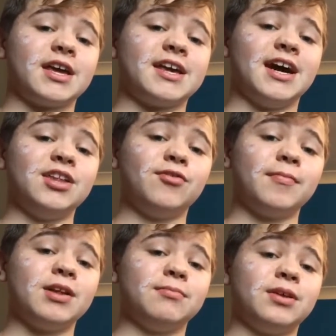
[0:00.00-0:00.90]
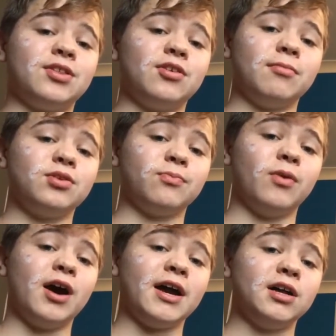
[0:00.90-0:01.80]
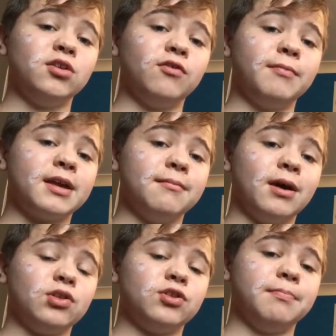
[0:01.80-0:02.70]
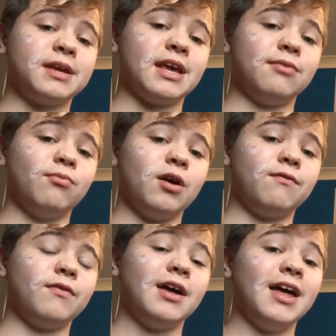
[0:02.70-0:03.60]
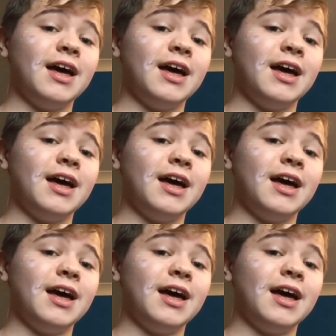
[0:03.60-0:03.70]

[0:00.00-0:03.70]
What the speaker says: kind of reminded me so much of why I love Mickey Mouse to begin with.